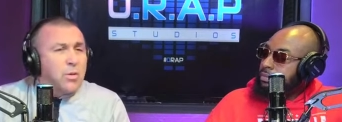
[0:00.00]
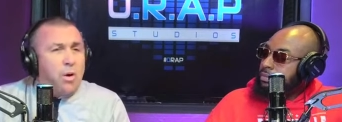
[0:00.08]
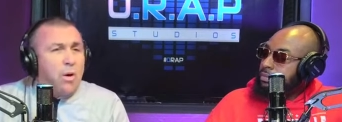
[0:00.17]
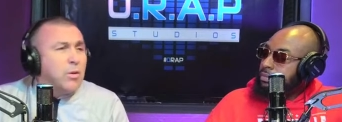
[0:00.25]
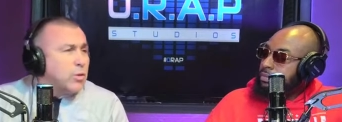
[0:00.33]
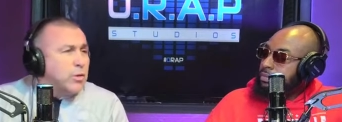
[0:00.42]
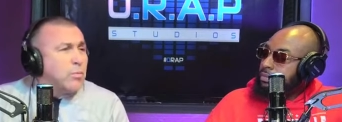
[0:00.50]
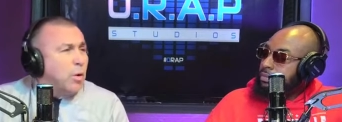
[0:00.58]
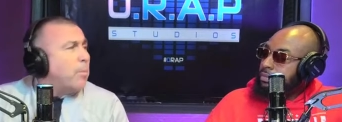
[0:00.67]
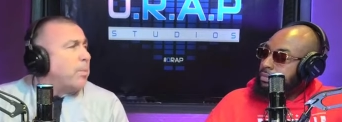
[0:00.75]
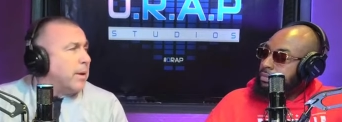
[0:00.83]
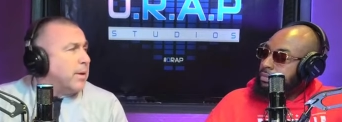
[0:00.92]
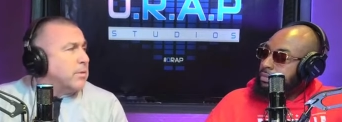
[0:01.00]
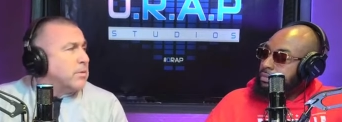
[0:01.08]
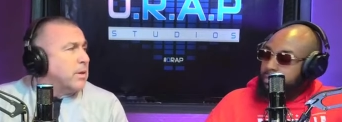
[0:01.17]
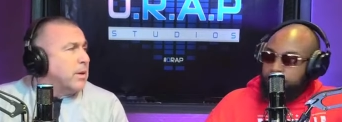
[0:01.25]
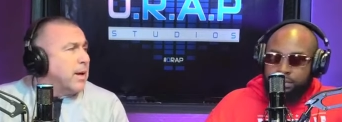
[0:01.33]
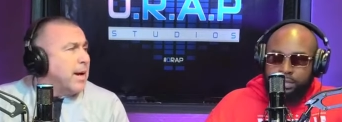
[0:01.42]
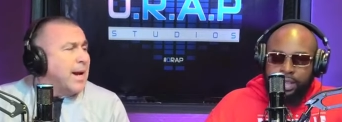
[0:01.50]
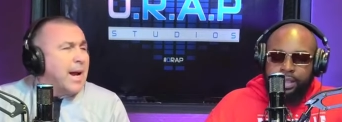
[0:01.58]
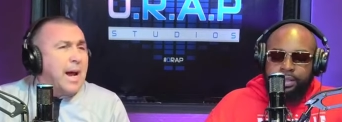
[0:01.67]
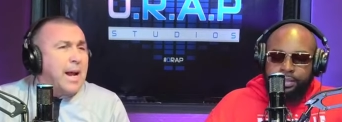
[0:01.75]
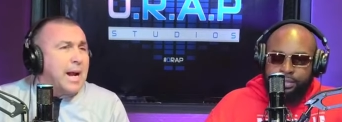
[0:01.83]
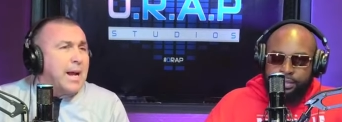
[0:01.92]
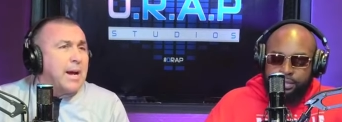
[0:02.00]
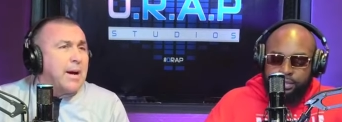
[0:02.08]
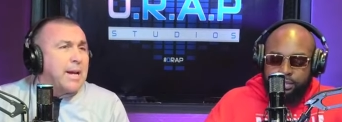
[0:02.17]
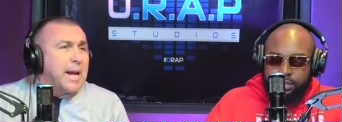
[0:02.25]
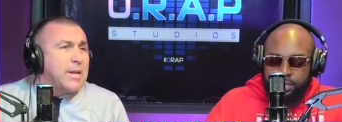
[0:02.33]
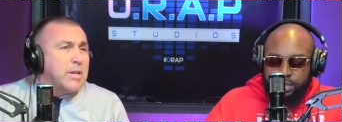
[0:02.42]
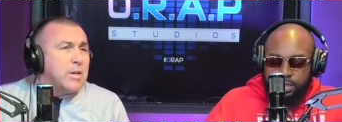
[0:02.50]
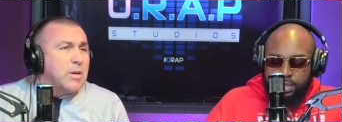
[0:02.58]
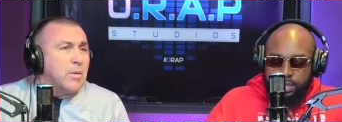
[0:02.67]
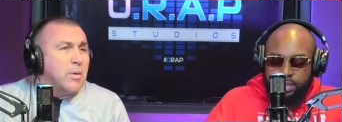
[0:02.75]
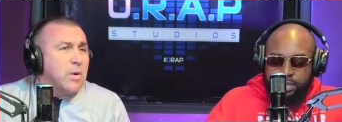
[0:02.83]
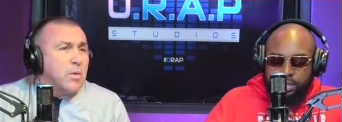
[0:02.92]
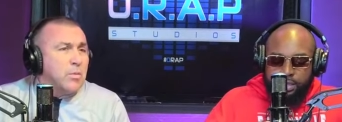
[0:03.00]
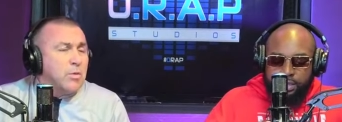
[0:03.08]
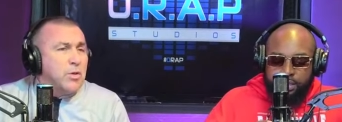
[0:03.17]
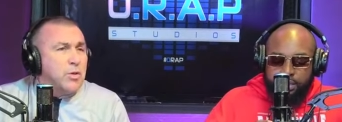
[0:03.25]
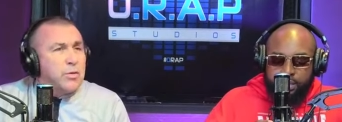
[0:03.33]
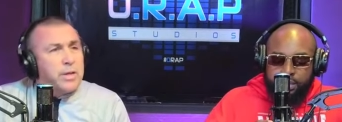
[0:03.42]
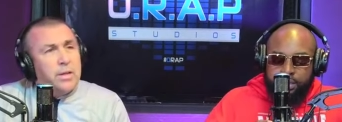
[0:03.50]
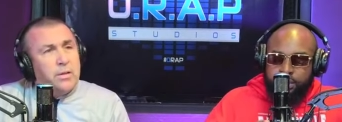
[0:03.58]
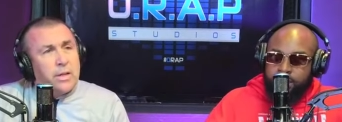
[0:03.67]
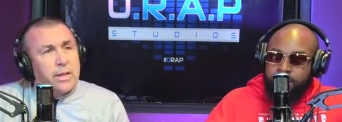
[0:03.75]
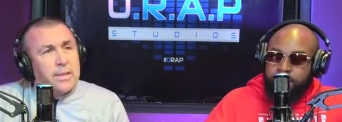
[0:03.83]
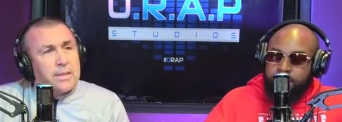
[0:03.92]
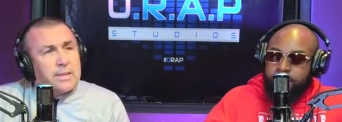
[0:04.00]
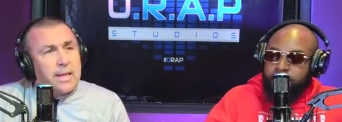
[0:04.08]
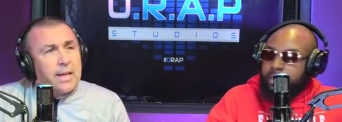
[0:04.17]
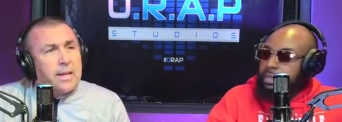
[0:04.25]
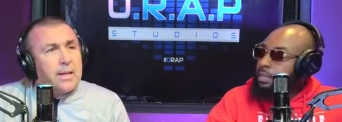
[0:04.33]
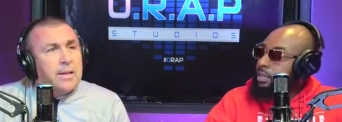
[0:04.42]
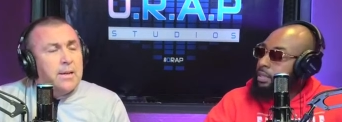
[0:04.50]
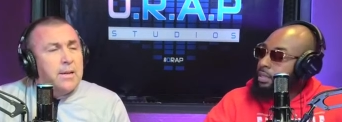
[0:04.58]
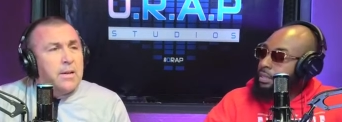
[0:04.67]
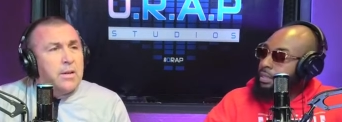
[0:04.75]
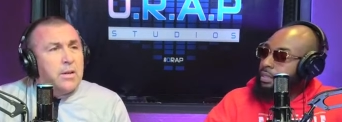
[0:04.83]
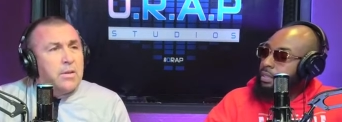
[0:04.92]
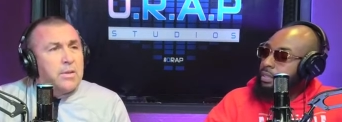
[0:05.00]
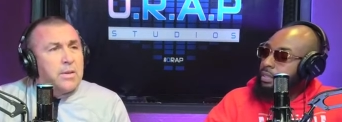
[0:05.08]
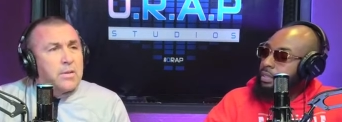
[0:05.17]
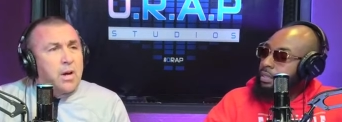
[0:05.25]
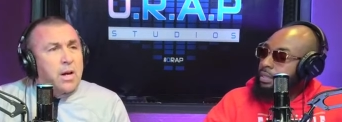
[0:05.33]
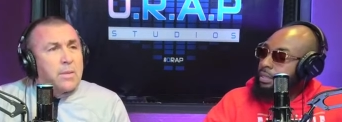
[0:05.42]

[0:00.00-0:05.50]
Speaker 1: all good role players. And yeah, I, and I and like and you know you can look and say you know talk